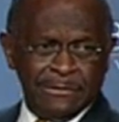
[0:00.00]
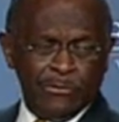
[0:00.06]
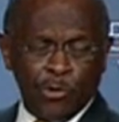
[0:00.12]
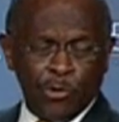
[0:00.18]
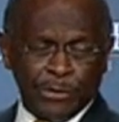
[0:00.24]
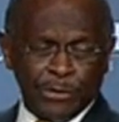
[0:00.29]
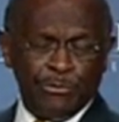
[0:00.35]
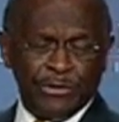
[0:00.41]

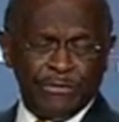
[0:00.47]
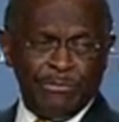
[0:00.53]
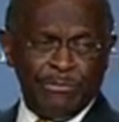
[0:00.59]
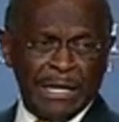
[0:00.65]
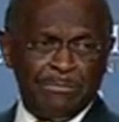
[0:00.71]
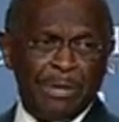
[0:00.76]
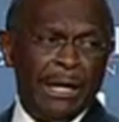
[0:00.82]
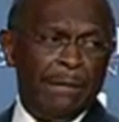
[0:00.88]
worked with
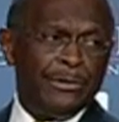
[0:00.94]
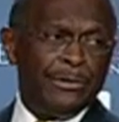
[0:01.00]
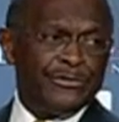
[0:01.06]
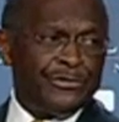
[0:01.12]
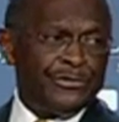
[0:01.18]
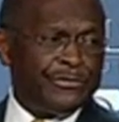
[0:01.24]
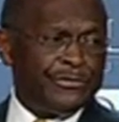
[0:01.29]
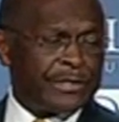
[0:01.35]
my
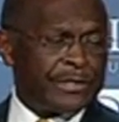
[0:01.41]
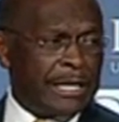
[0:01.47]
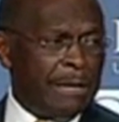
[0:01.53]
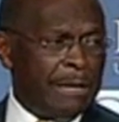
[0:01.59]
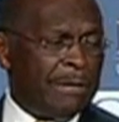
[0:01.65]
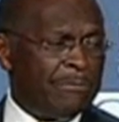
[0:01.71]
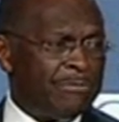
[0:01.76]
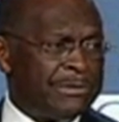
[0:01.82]
publishers to
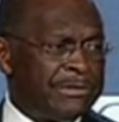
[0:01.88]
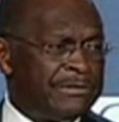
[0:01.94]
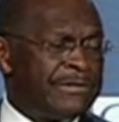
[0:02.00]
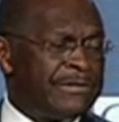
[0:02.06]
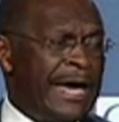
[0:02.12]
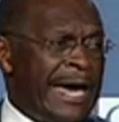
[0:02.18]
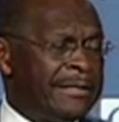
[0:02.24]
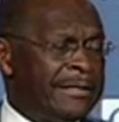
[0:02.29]
come up with
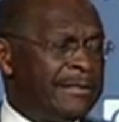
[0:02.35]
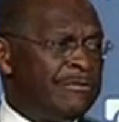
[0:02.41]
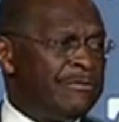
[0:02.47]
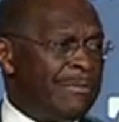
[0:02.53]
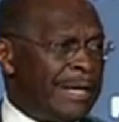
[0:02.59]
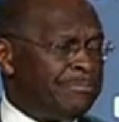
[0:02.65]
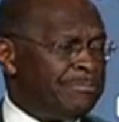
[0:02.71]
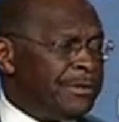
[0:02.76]
the title
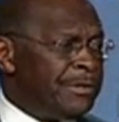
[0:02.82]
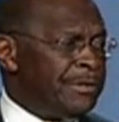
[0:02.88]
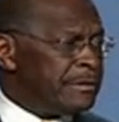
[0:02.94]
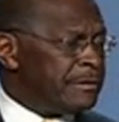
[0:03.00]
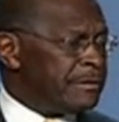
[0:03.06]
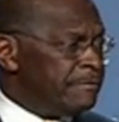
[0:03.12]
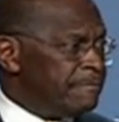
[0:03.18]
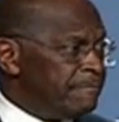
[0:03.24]
of my
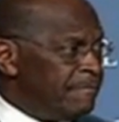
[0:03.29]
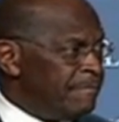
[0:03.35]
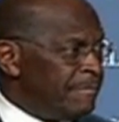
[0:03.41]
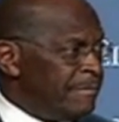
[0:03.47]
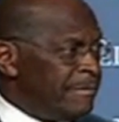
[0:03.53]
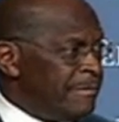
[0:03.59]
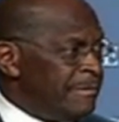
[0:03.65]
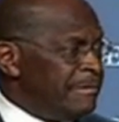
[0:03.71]
book,
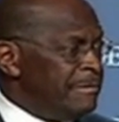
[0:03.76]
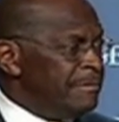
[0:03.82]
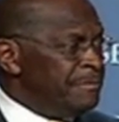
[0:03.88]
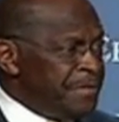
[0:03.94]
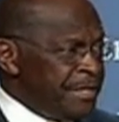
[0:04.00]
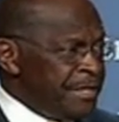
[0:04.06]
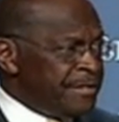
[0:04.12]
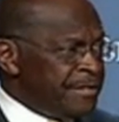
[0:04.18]

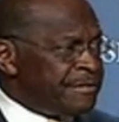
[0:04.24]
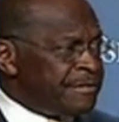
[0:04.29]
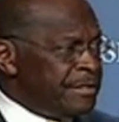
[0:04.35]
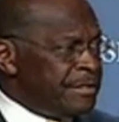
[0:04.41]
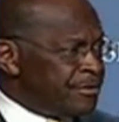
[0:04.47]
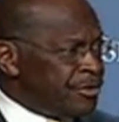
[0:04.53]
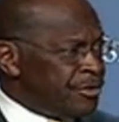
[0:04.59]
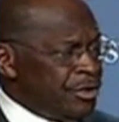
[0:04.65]
This
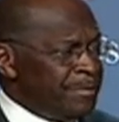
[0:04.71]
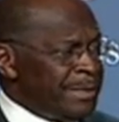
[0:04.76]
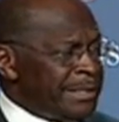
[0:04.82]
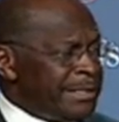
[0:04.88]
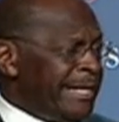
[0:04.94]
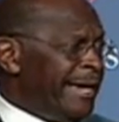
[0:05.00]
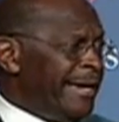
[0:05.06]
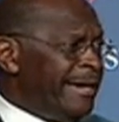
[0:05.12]
is
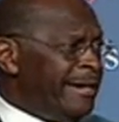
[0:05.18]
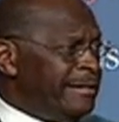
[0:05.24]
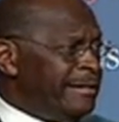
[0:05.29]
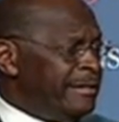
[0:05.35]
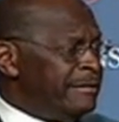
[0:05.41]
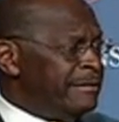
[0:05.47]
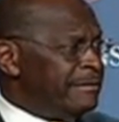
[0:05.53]
Herman Cain,